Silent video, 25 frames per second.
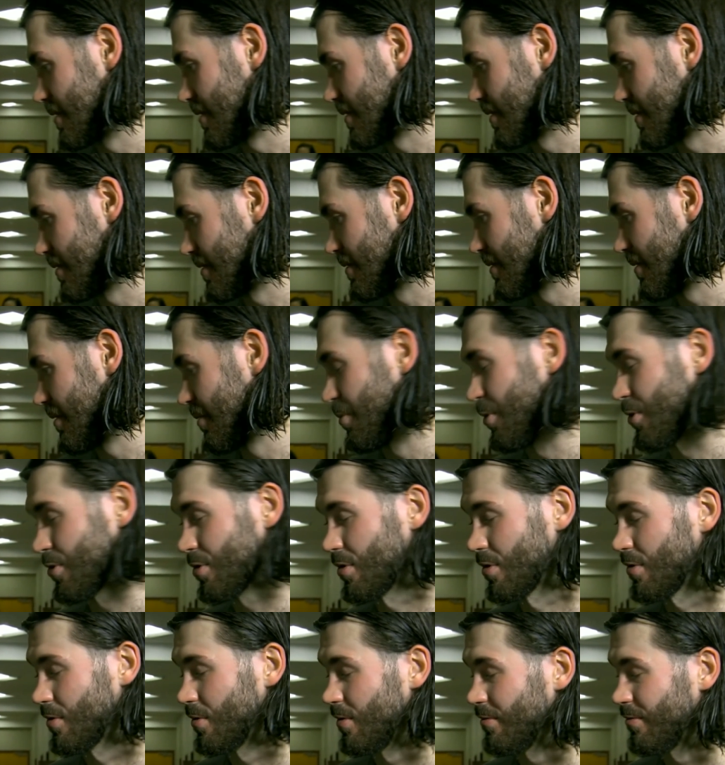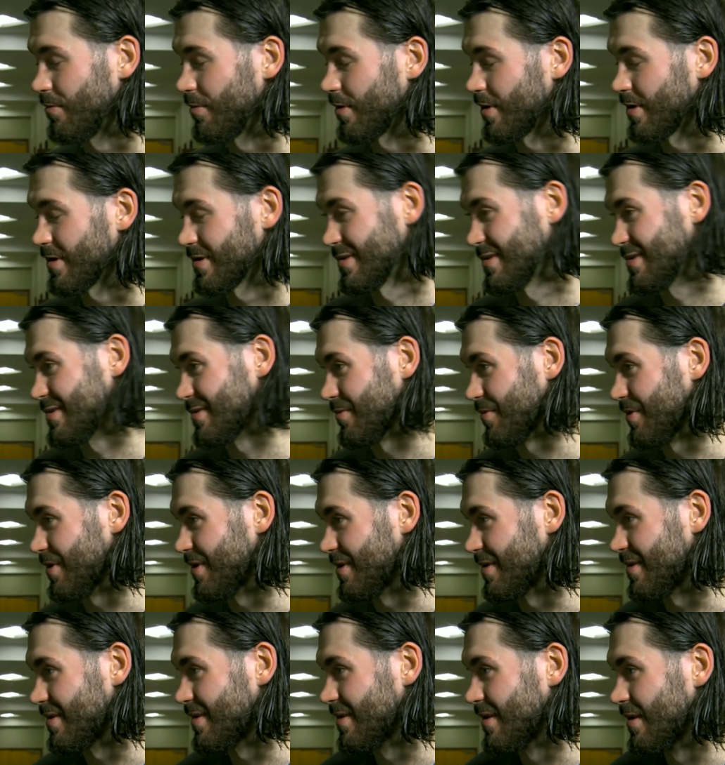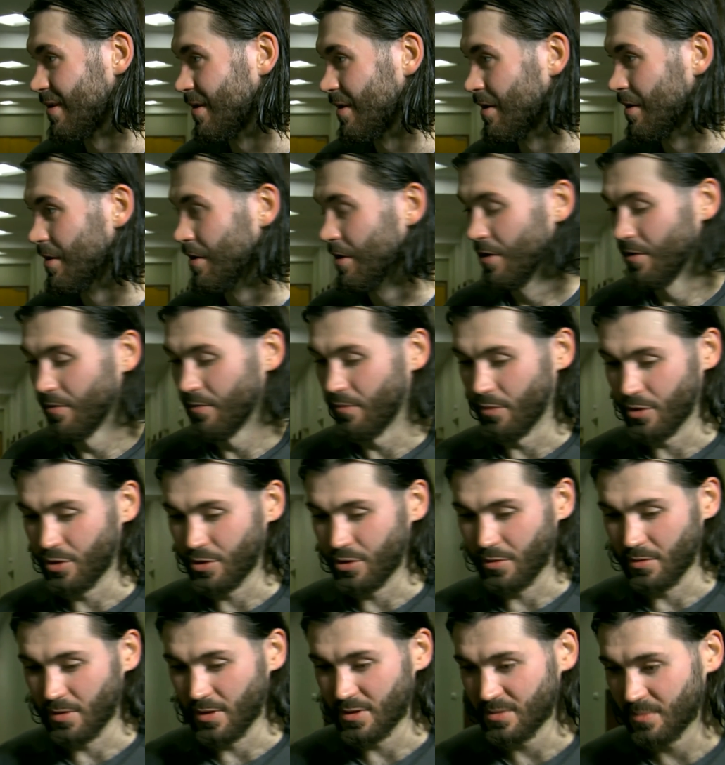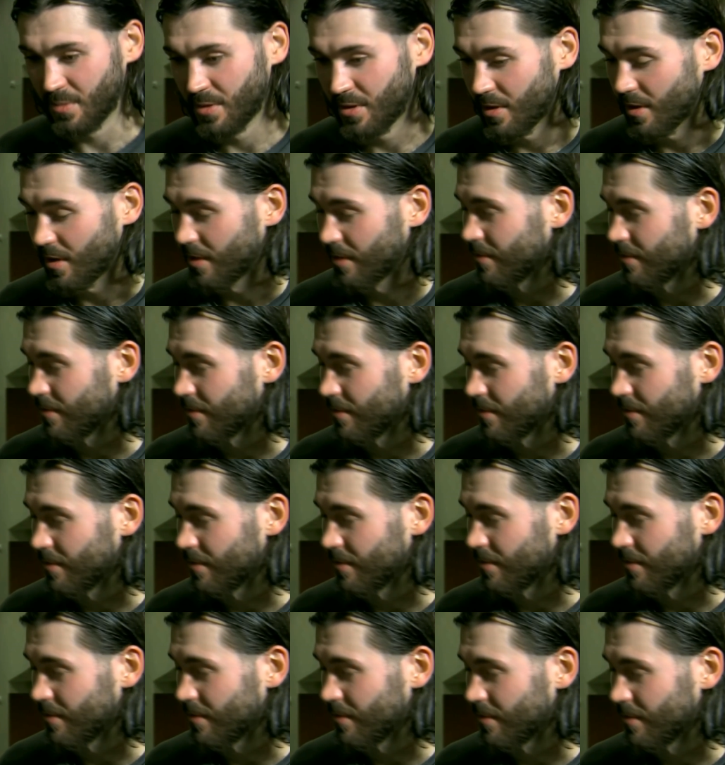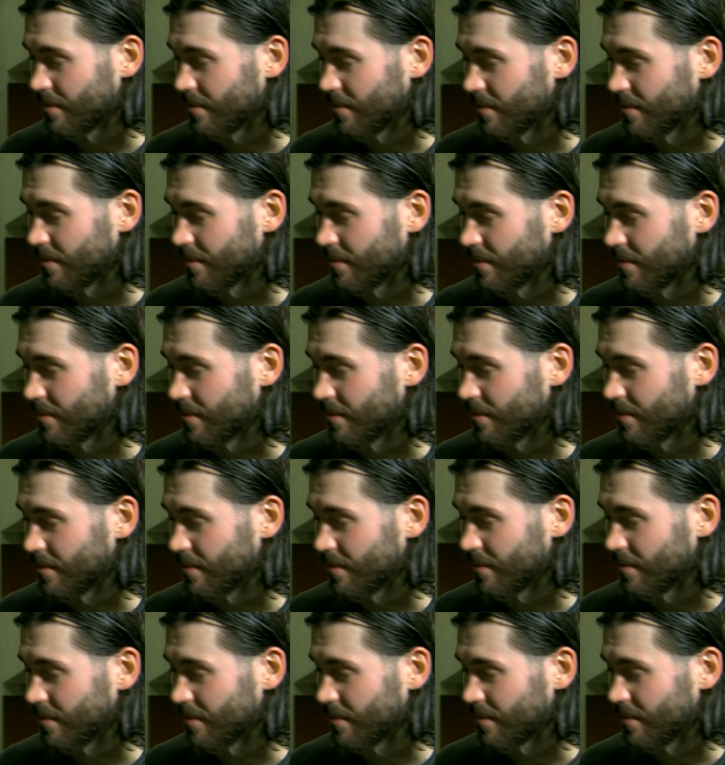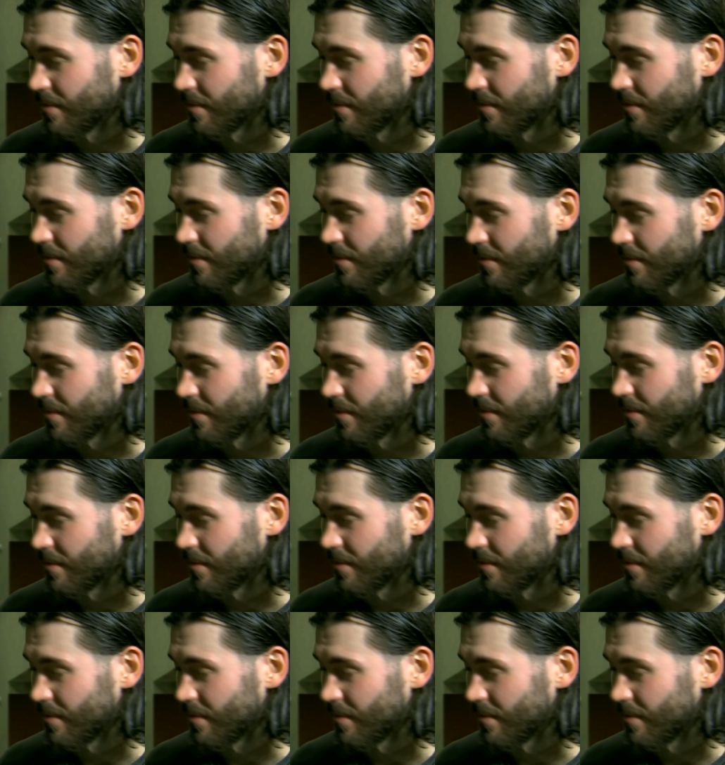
important goal for us is to win. For sure, doesn't matter how we play, but we need to win the games, and we play